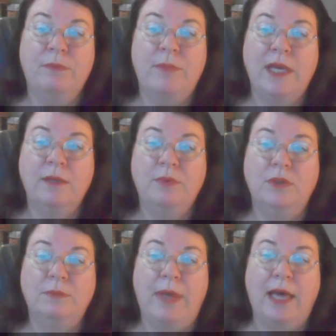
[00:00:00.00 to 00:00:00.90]
Megan
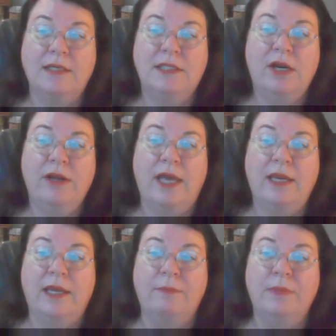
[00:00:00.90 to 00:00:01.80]
pulled back, staring
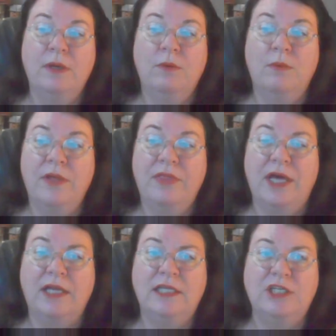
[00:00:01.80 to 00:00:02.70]
at him. What
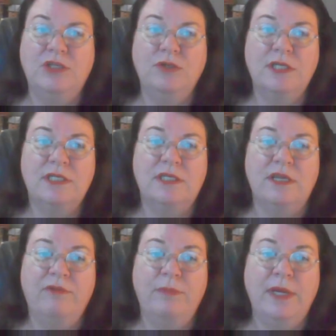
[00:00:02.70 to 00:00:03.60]
the? Did you just
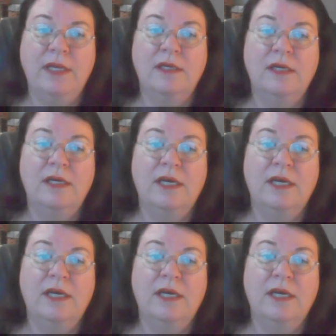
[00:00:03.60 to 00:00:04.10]
sniff me?